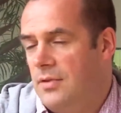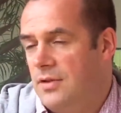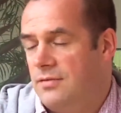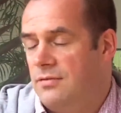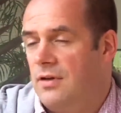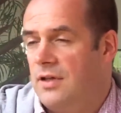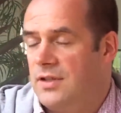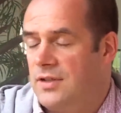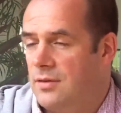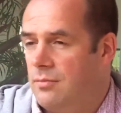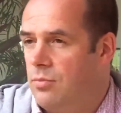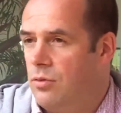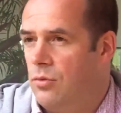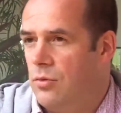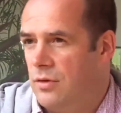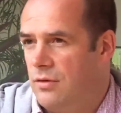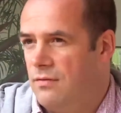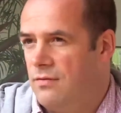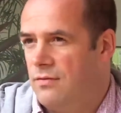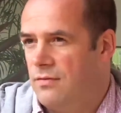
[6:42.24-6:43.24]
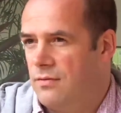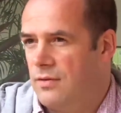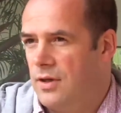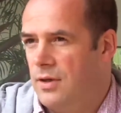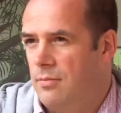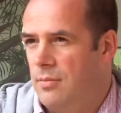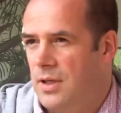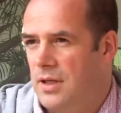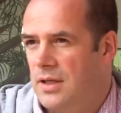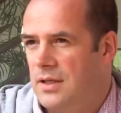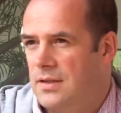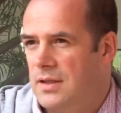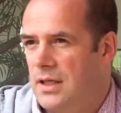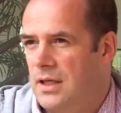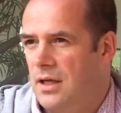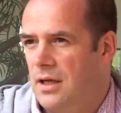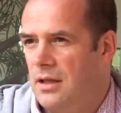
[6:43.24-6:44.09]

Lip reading: it's very supportive community.